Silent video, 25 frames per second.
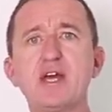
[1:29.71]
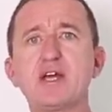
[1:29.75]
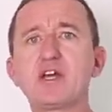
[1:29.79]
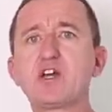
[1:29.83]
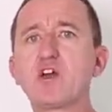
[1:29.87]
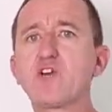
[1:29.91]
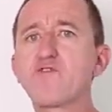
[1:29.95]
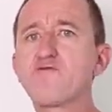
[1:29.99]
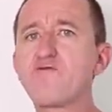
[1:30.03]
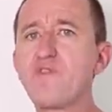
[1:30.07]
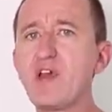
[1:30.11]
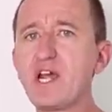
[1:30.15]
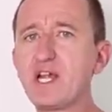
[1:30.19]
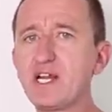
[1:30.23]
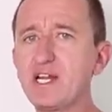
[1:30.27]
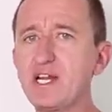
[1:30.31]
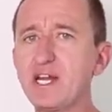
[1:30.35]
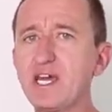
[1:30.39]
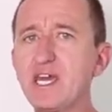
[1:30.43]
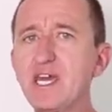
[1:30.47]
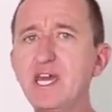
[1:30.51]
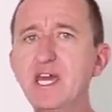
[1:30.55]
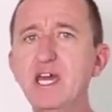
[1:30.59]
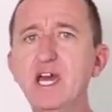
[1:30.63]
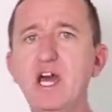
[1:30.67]

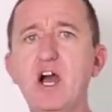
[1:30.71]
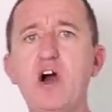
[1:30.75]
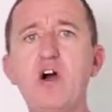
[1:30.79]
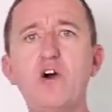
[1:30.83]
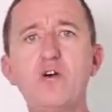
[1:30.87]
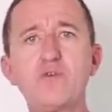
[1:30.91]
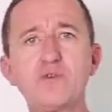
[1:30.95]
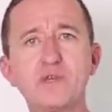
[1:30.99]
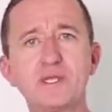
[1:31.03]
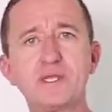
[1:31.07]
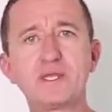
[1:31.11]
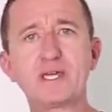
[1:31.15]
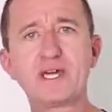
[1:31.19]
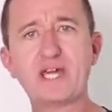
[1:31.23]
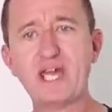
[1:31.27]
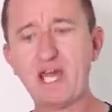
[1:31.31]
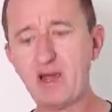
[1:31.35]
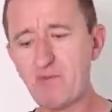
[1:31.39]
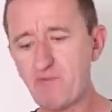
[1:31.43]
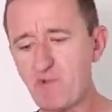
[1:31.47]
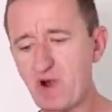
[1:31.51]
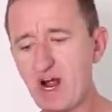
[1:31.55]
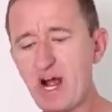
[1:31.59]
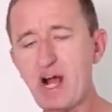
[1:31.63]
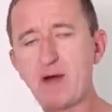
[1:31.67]
Correctly holding the
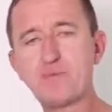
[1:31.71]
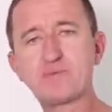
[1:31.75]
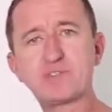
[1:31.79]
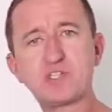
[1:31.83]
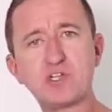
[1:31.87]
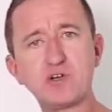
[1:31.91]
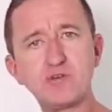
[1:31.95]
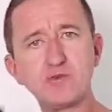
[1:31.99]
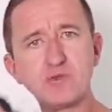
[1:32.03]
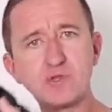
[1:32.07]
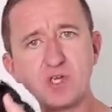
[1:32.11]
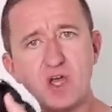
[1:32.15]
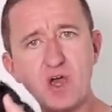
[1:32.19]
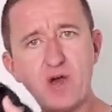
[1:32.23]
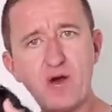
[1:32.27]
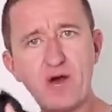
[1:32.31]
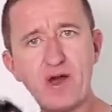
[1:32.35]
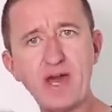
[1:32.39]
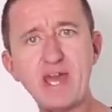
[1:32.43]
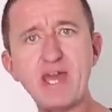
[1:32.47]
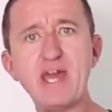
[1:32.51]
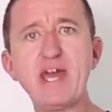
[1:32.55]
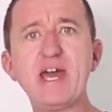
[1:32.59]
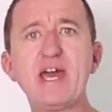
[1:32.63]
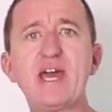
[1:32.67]
camera up to the
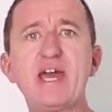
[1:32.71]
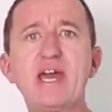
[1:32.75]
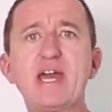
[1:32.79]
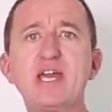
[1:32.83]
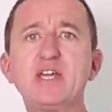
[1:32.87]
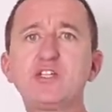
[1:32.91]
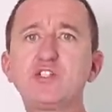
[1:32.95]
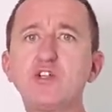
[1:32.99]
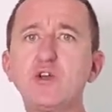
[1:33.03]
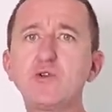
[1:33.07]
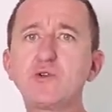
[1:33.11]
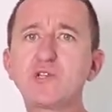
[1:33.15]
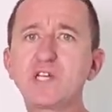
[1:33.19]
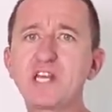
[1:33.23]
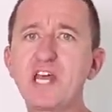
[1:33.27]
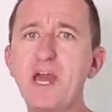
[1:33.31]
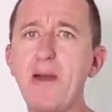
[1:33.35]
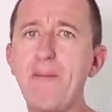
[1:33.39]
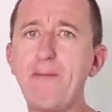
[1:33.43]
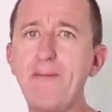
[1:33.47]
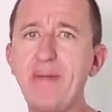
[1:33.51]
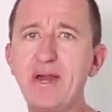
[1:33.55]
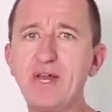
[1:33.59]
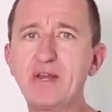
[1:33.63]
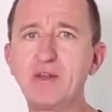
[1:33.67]
eye is usually a
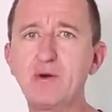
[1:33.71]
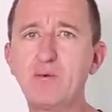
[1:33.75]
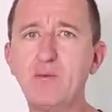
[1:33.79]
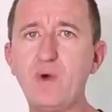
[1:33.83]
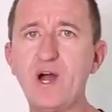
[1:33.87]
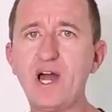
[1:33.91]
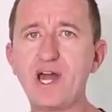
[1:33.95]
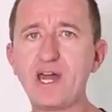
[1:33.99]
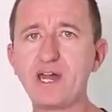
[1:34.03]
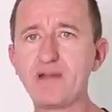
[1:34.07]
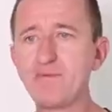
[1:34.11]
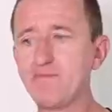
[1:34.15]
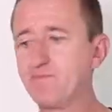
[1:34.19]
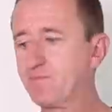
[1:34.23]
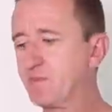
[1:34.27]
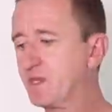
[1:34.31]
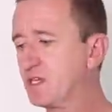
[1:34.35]
better way.